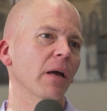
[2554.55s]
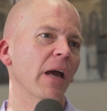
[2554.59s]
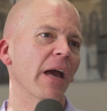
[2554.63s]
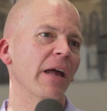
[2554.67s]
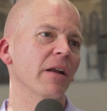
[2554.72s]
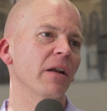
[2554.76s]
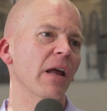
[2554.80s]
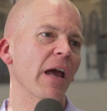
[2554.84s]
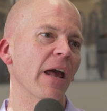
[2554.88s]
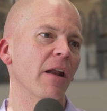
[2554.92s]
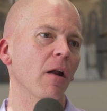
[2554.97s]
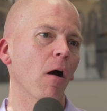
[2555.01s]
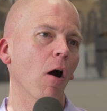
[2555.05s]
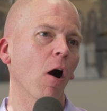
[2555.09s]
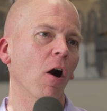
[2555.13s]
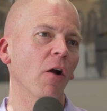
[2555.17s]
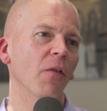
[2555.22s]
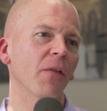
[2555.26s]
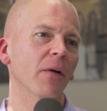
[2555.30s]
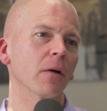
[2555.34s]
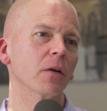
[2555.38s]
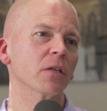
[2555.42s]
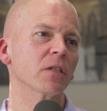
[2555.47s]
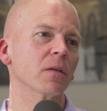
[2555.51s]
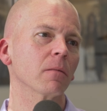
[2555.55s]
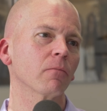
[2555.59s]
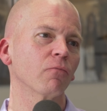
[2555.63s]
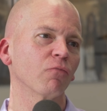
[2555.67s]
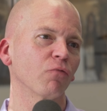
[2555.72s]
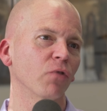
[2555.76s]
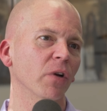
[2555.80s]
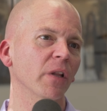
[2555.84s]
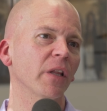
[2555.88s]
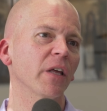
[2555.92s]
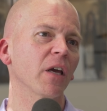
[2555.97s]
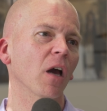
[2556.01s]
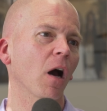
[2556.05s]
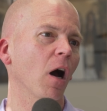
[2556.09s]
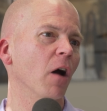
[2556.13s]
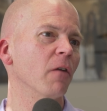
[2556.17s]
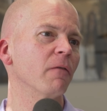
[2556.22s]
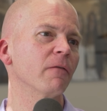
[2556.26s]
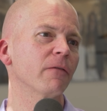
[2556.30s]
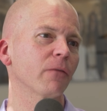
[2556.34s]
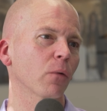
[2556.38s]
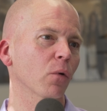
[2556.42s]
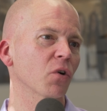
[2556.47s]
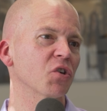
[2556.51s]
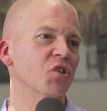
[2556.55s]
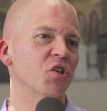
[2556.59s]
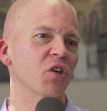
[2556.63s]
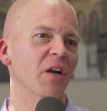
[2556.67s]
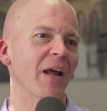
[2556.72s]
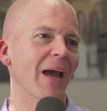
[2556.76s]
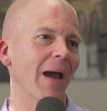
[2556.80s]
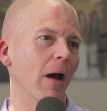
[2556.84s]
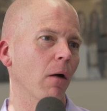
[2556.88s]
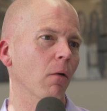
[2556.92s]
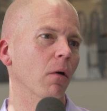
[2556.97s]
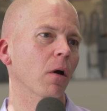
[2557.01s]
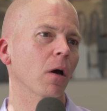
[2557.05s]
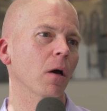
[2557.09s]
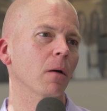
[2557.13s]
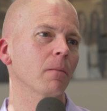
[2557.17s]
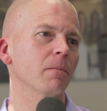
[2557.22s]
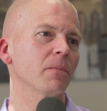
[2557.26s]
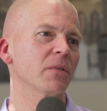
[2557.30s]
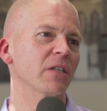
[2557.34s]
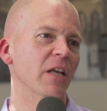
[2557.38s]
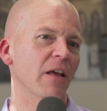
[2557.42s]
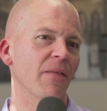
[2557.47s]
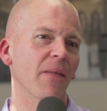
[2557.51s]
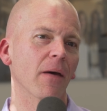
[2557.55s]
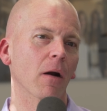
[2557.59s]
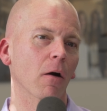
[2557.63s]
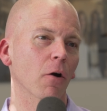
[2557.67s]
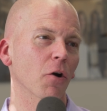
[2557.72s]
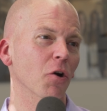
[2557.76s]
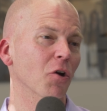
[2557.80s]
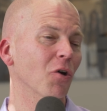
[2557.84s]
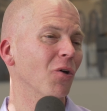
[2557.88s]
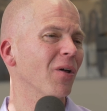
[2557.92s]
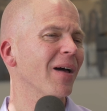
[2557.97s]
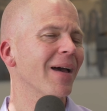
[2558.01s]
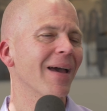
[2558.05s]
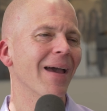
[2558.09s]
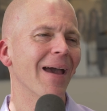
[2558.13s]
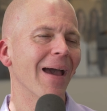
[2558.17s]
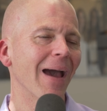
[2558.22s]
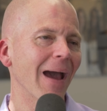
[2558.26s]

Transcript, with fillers: And are there some really unfortunate outcomes in that article?